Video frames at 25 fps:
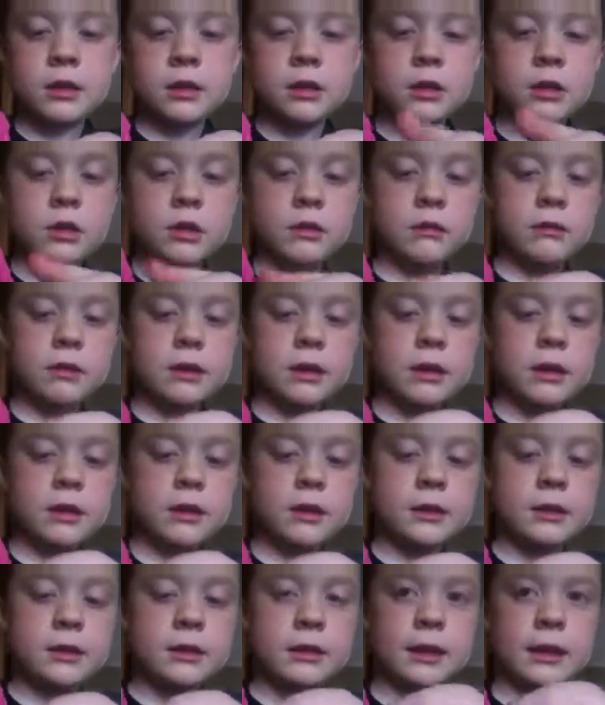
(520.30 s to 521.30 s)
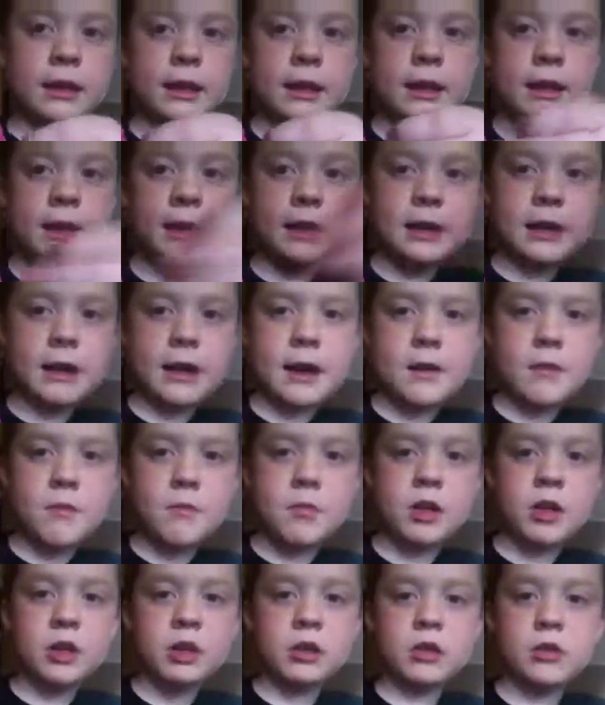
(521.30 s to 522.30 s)
So it's like 8.5
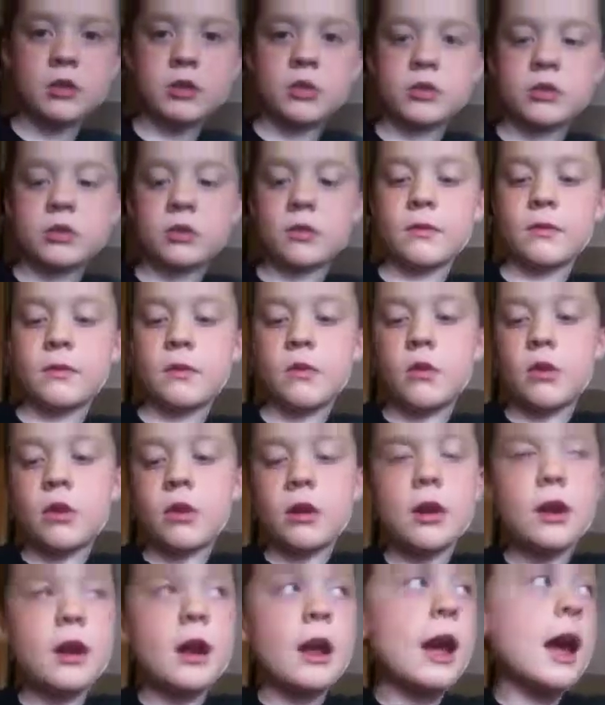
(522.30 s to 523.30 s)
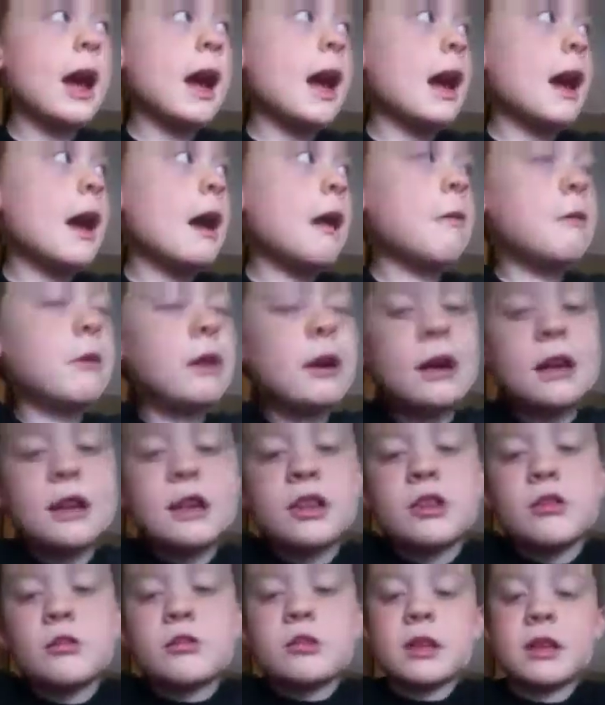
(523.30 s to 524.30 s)
minutes long so far. And what I
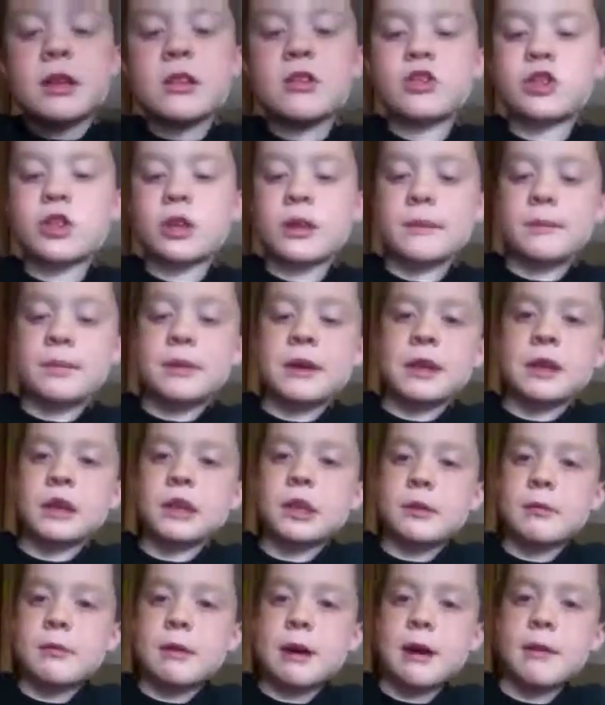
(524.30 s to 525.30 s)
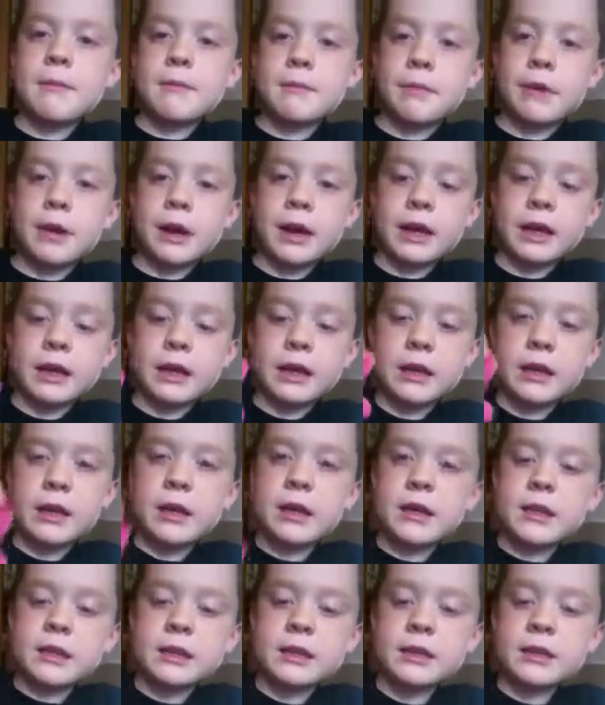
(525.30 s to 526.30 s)
do is I usually pick them up by
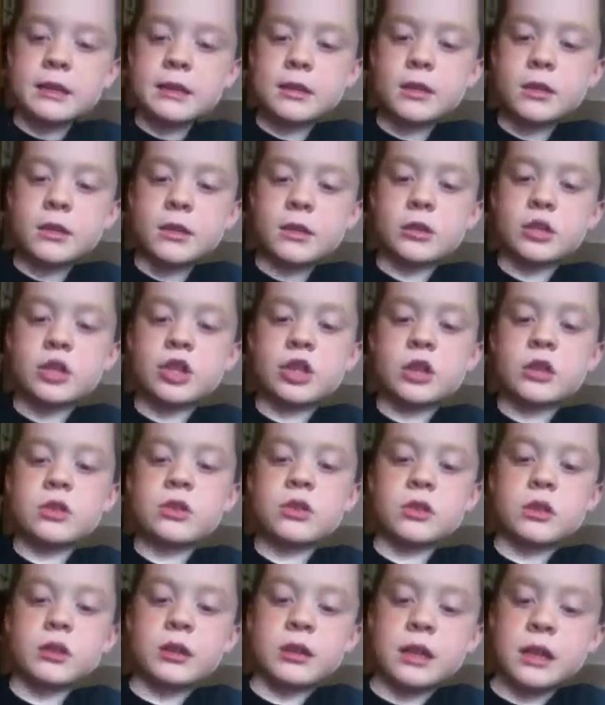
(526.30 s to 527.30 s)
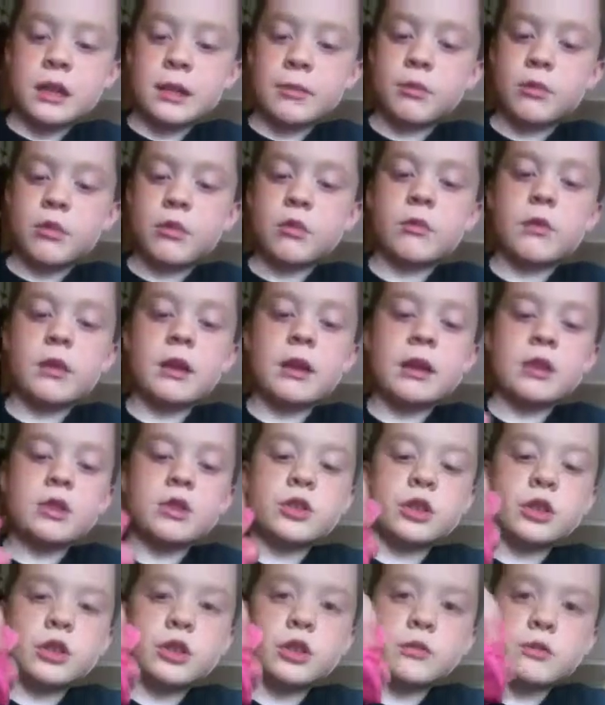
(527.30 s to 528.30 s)
these little chunks on the table. What I
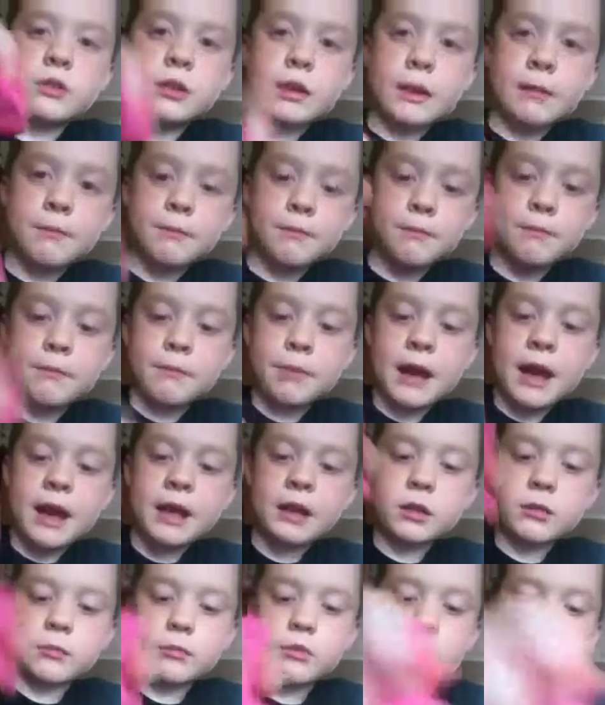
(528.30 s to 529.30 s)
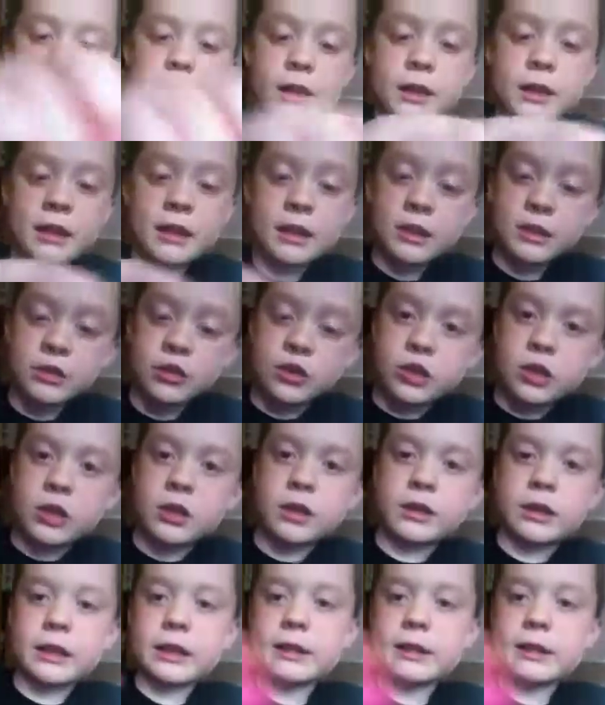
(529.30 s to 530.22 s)
usually do is I pat them on it, and I usually go